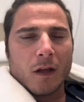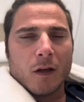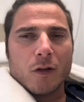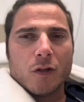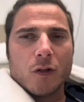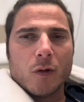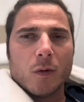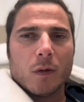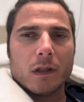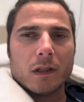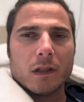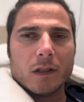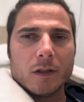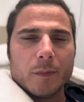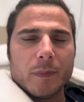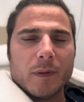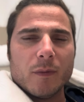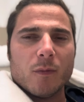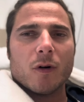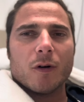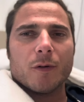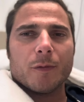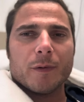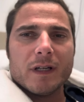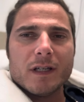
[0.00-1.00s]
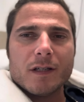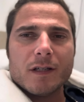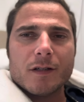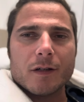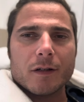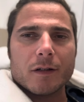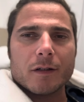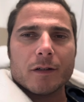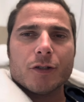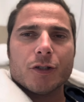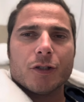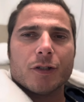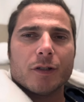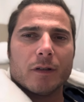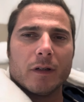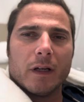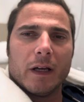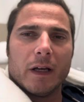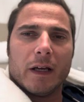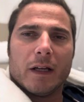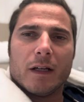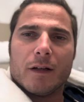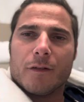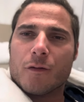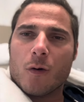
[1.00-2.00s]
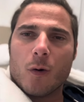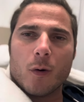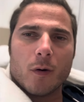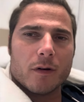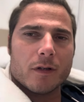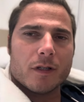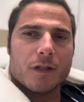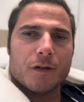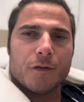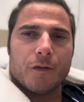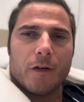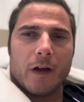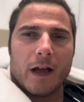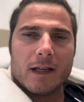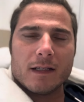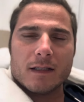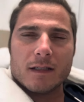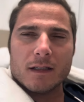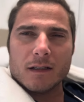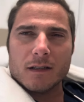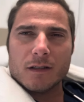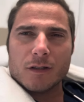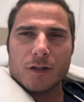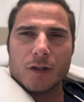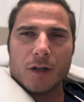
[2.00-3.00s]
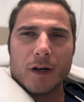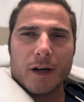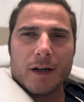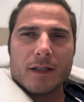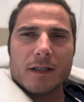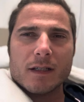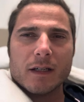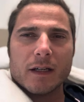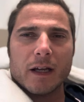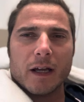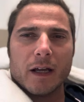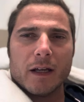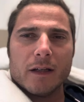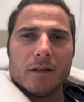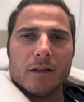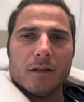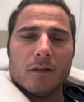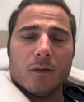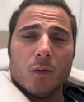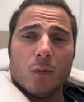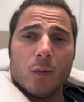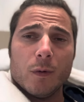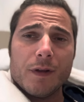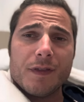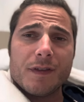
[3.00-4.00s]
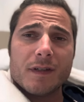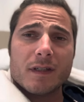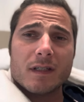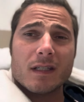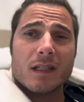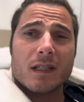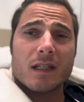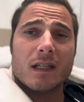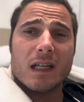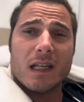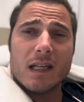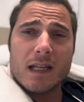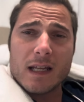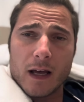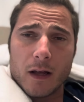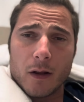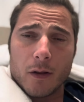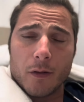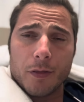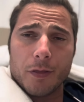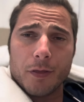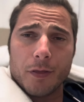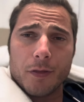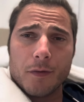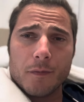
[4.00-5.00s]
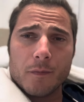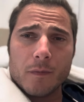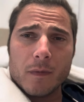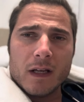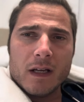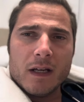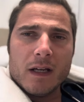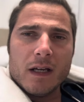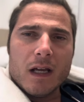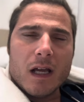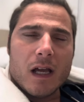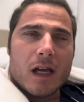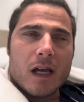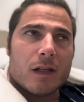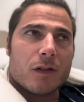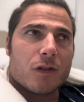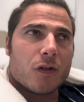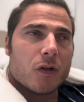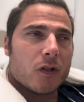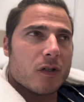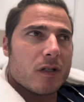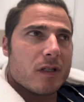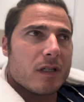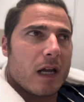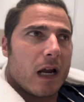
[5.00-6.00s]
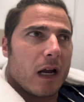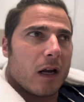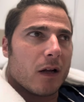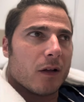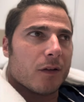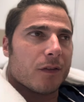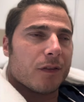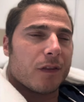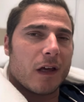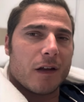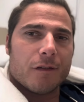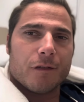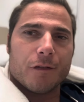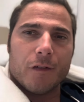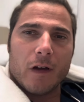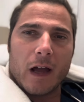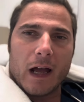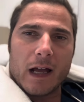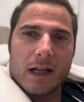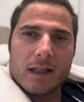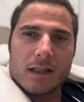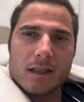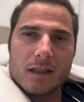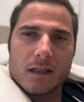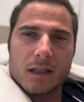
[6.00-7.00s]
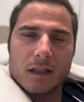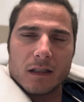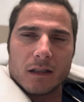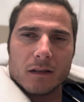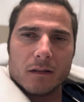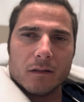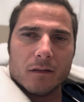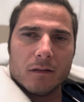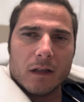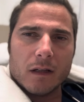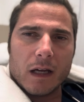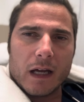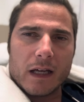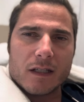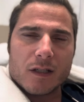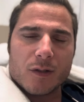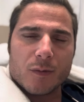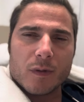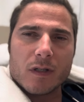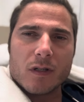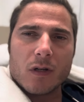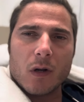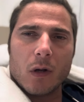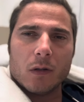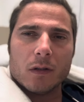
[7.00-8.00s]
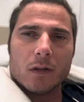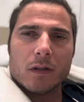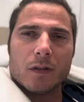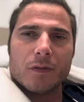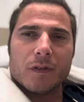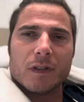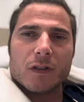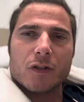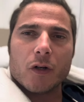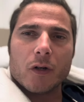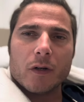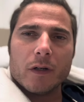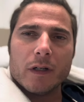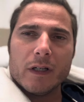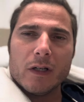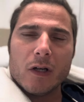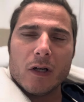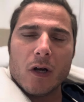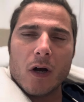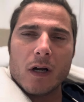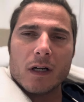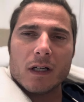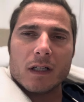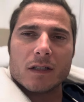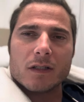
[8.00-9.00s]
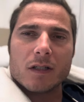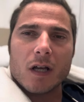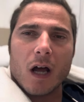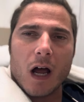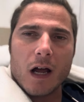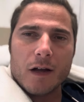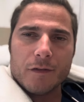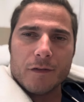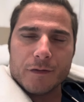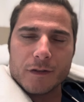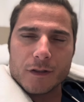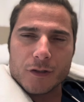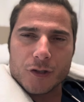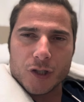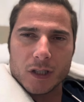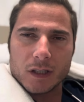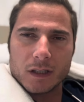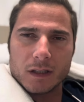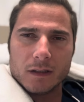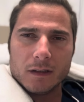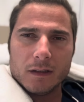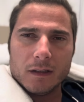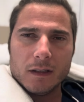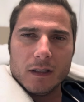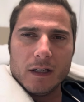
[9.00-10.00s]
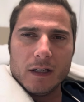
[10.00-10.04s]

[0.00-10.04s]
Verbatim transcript: doing a little bit more research, and of course, fasting strikes again with skin health. It turns out that fasting, as a result of it turning on autophagy,